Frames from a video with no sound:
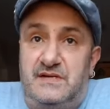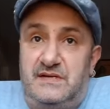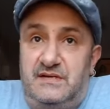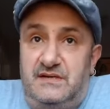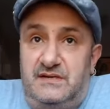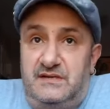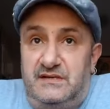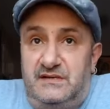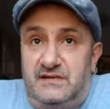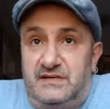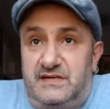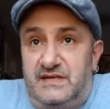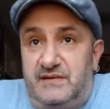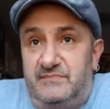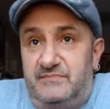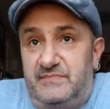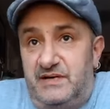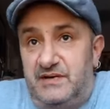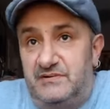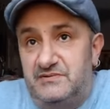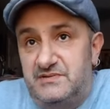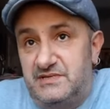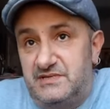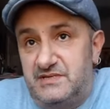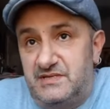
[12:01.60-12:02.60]
Uh,
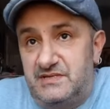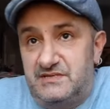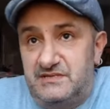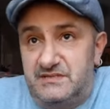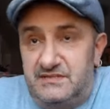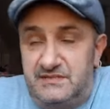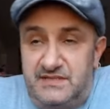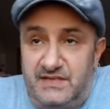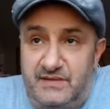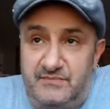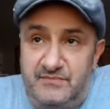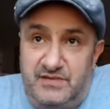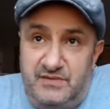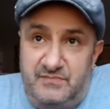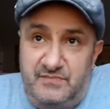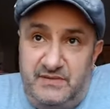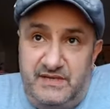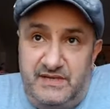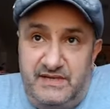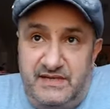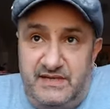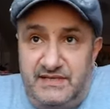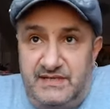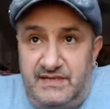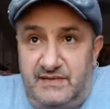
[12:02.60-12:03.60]
Kambosos has the
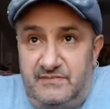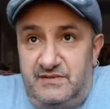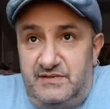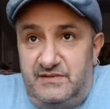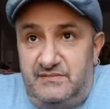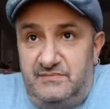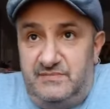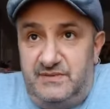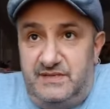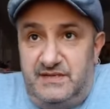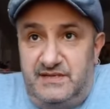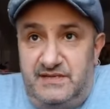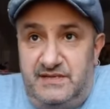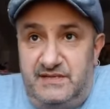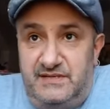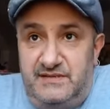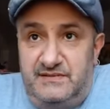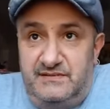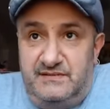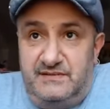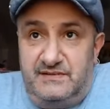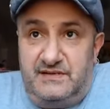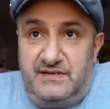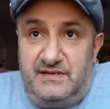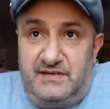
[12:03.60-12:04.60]
WBA,
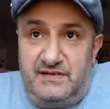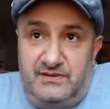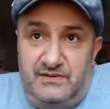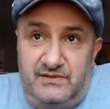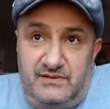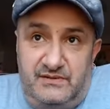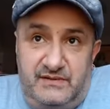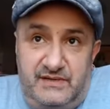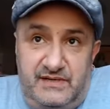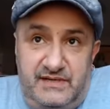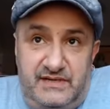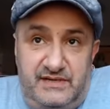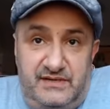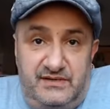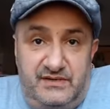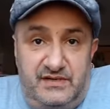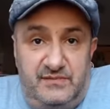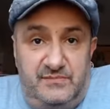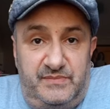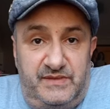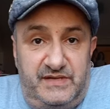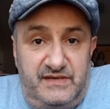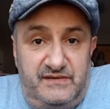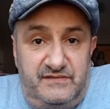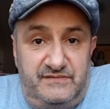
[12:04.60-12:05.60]
O and
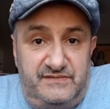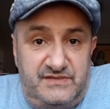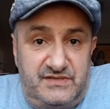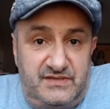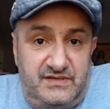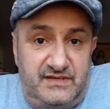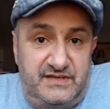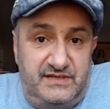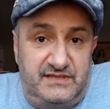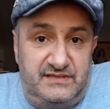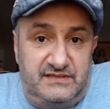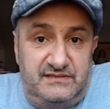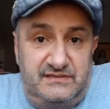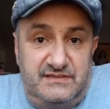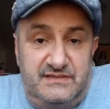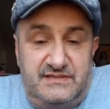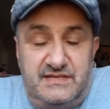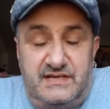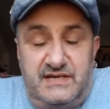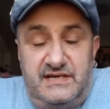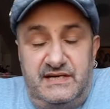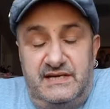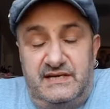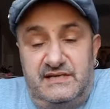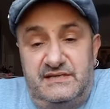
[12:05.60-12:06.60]
IBF titles,
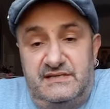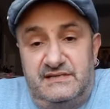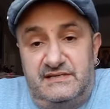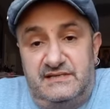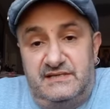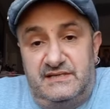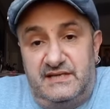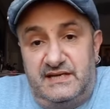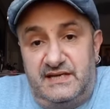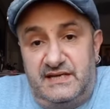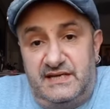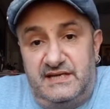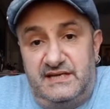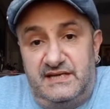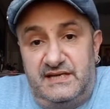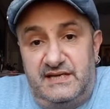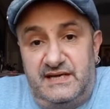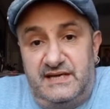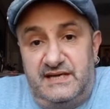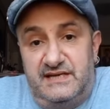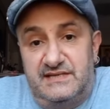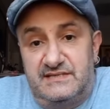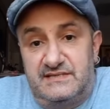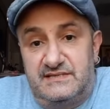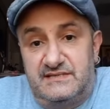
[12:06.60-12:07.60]
and Haney
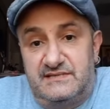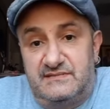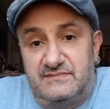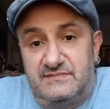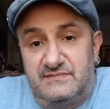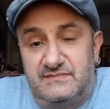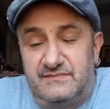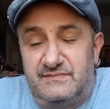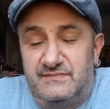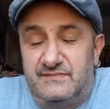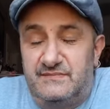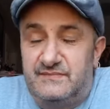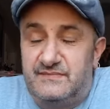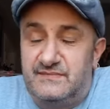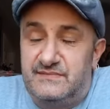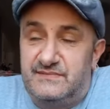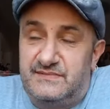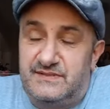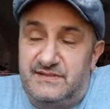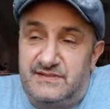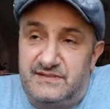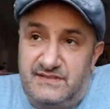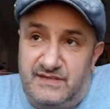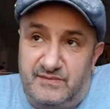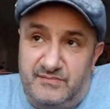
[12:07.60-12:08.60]
has
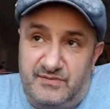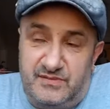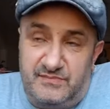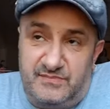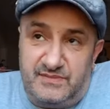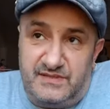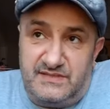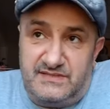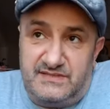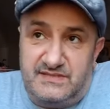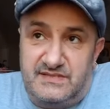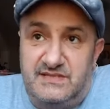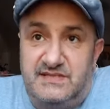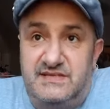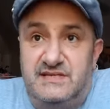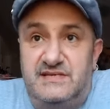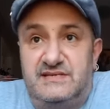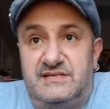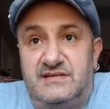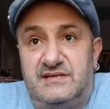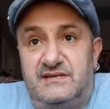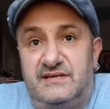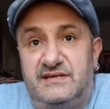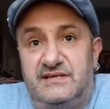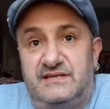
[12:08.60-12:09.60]
the WBC
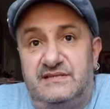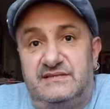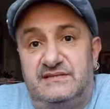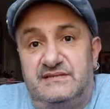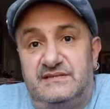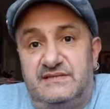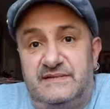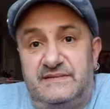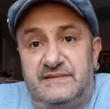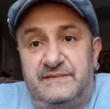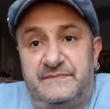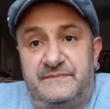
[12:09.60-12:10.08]
title.